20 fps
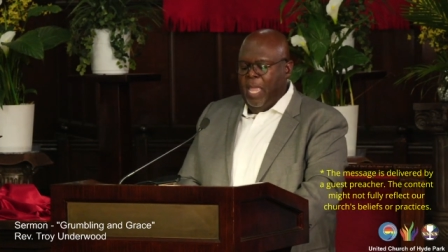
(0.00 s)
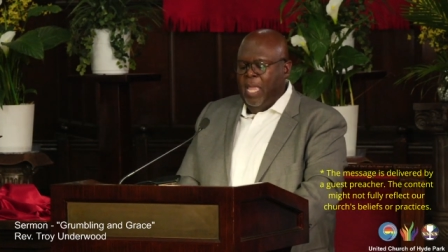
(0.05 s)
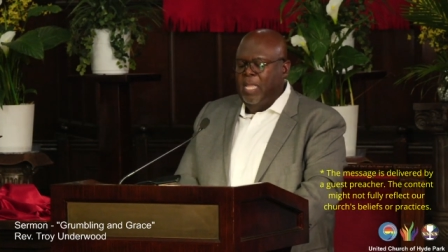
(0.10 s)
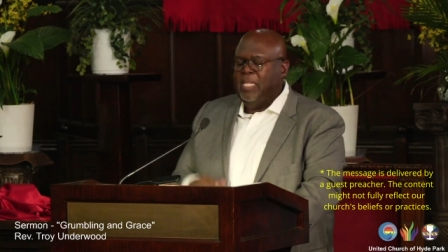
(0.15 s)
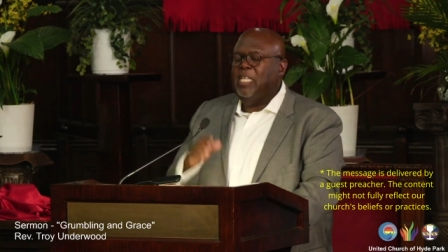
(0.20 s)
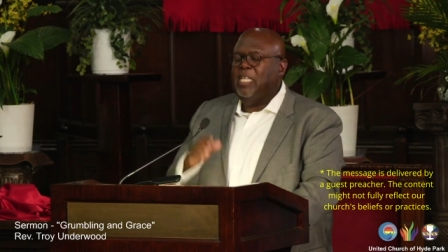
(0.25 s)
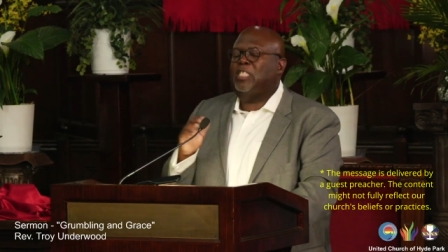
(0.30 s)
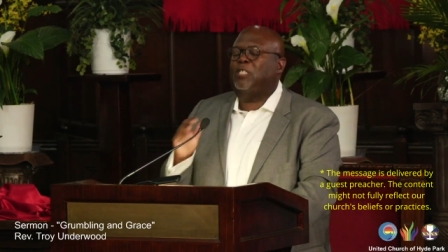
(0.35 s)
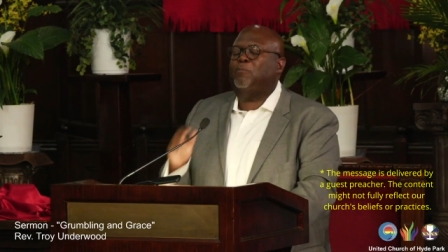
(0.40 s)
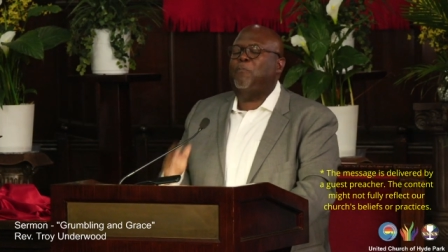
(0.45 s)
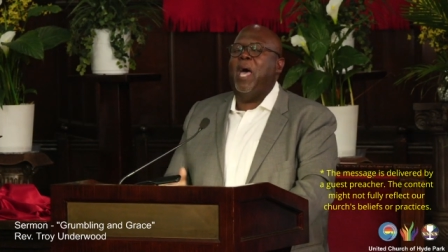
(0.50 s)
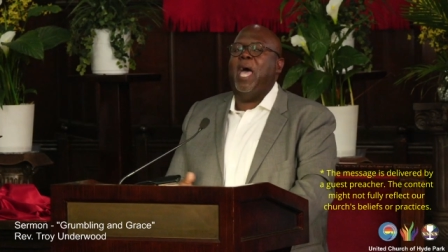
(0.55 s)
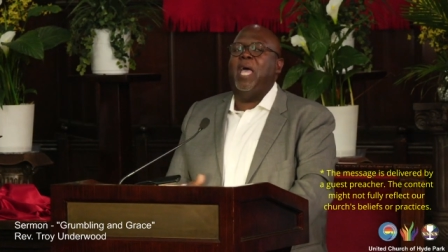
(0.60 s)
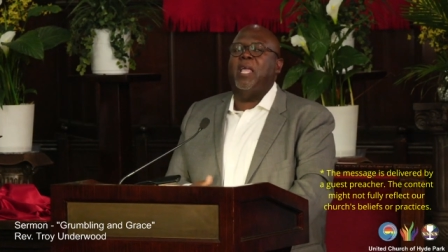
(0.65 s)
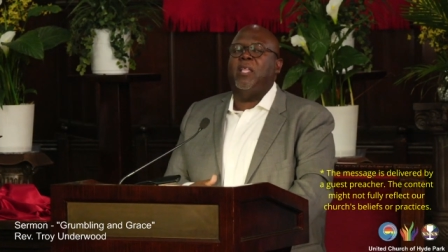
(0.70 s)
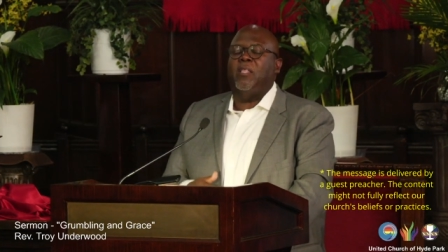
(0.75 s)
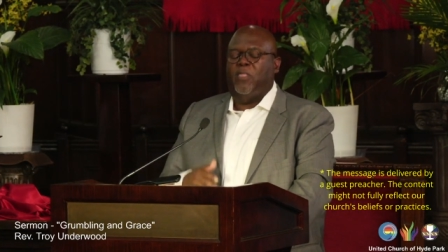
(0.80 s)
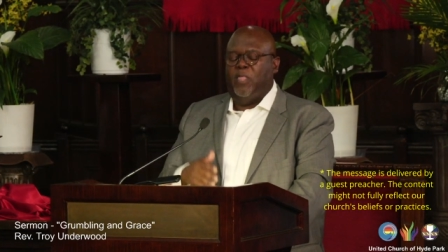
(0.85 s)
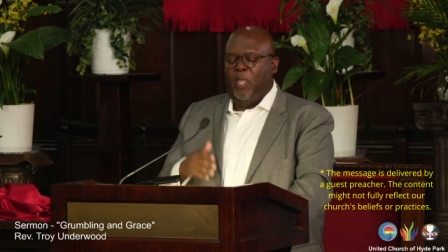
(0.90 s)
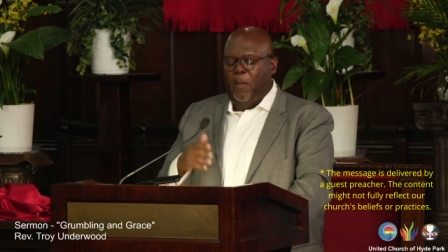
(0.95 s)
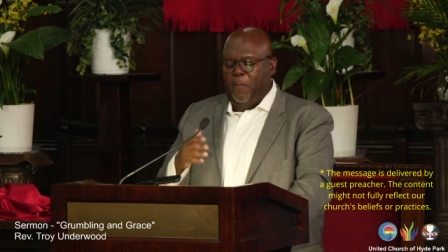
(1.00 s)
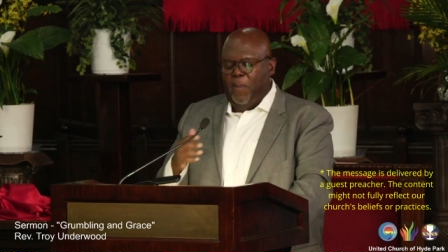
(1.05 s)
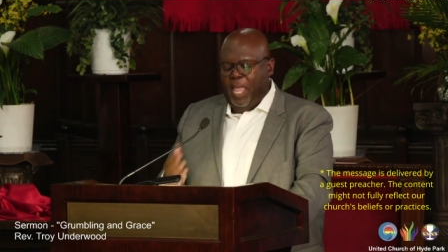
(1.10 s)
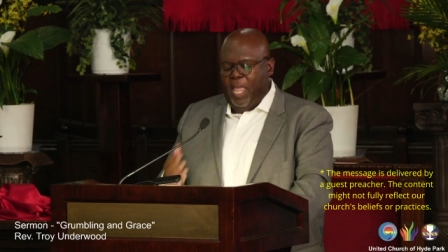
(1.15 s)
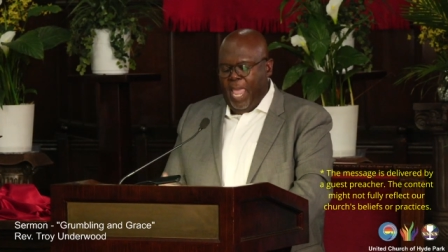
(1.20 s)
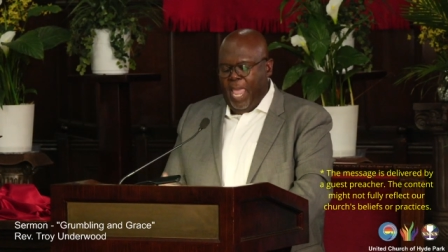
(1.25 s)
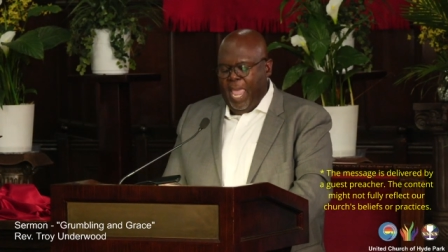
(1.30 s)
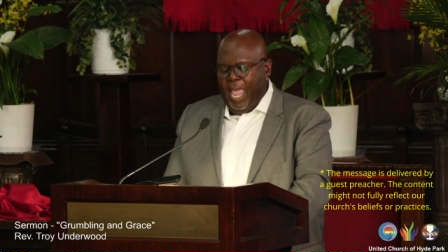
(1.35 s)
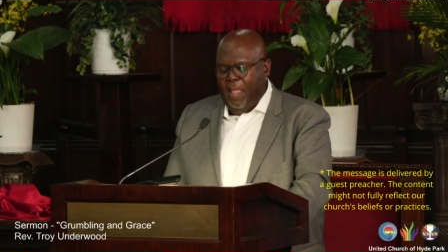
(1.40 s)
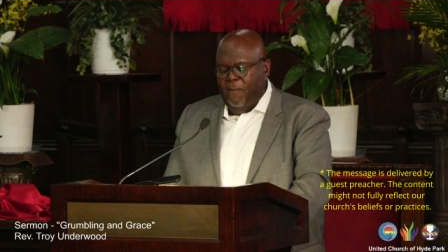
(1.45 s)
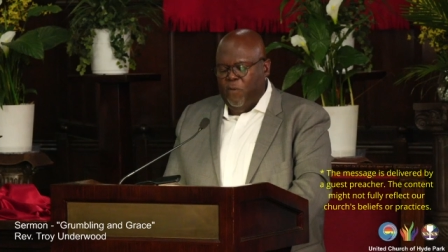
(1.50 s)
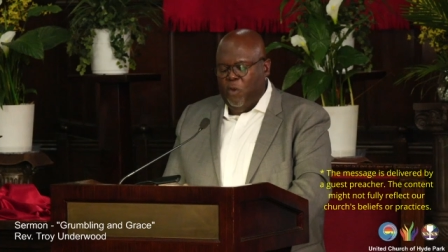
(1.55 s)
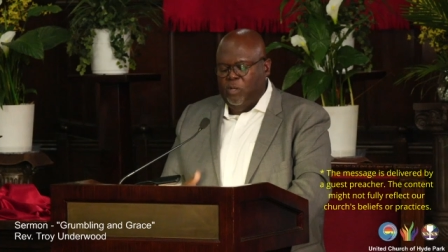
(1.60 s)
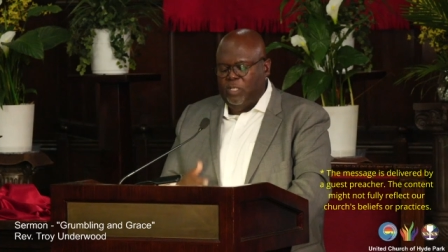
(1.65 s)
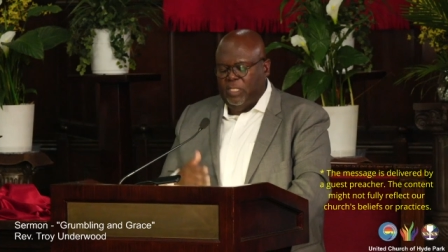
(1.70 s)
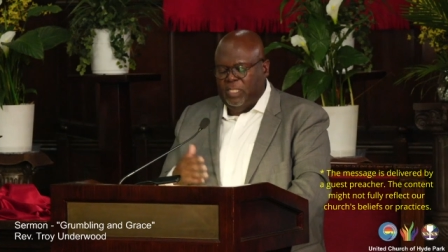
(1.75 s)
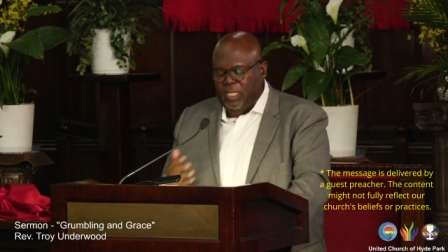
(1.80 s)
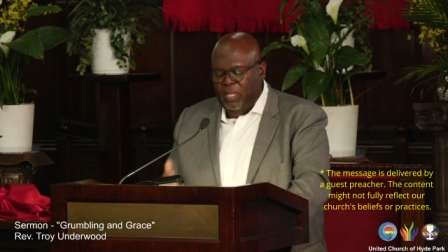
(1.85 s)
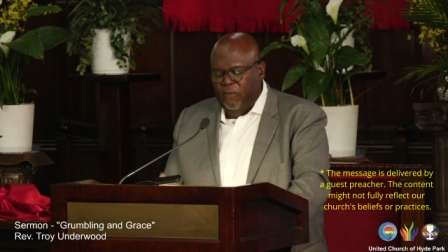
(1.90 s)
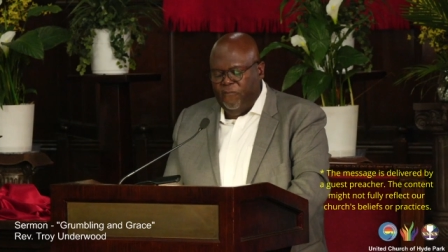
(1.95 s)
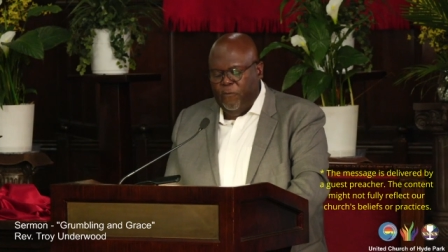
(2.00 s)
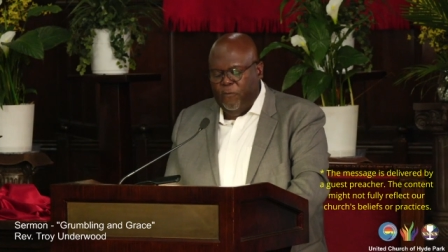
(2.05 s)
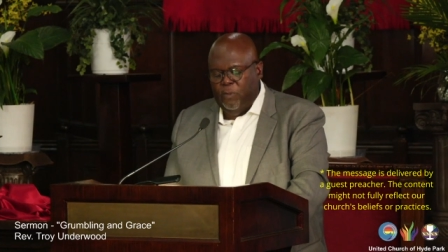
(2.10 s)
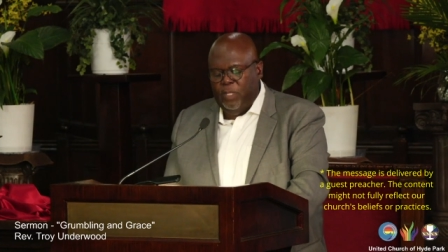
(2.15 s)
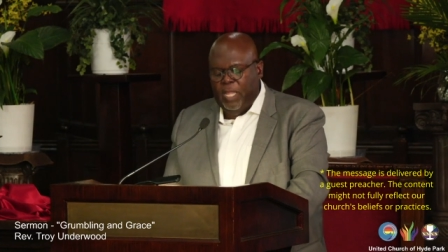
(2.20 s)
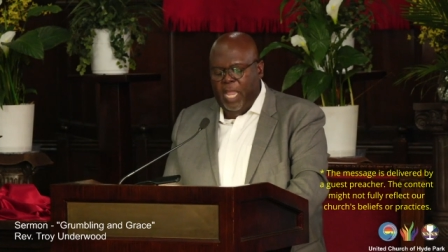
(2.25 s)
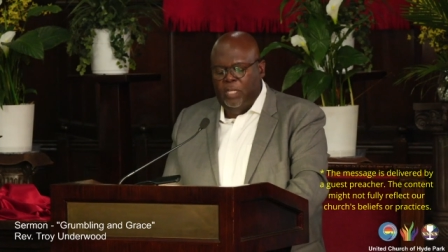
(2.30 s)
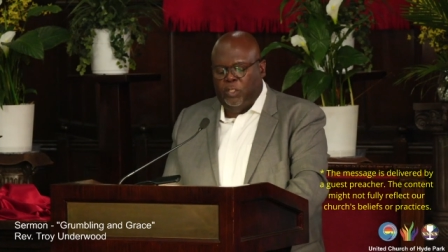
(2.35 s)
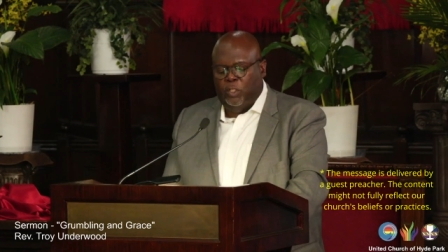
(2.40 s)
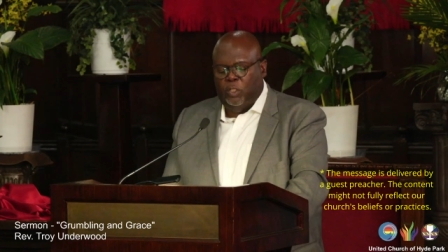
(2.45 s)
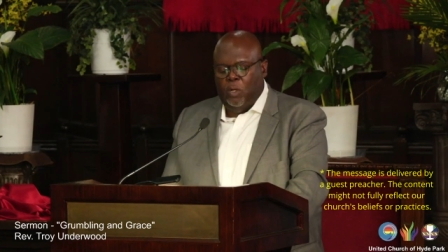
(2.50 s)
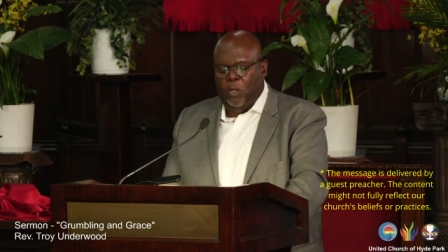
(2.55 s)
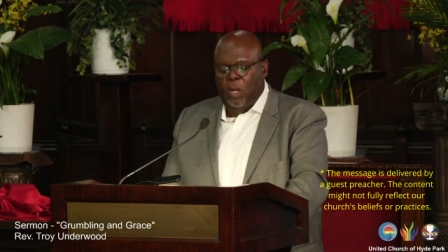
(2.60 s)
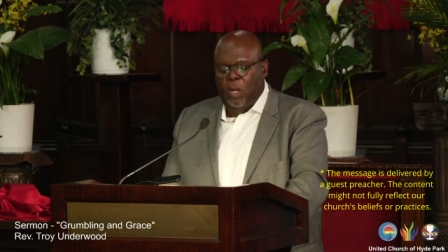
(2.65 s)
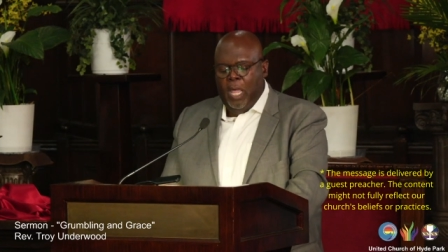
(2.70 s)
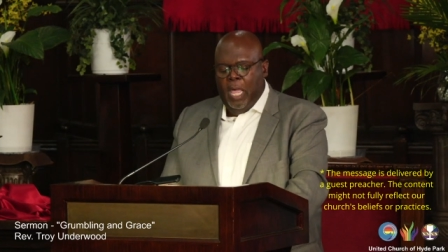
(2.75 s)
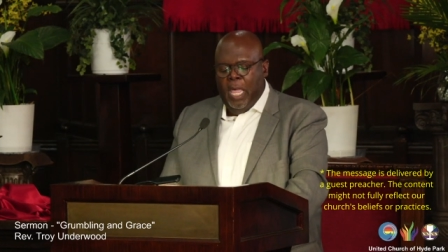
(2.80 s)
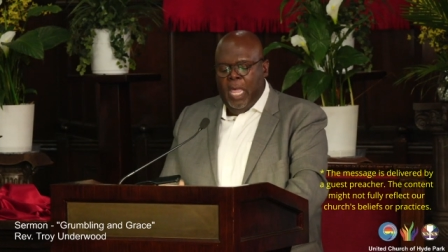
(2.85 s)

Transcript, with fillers: Despite their behavior and sinful nature,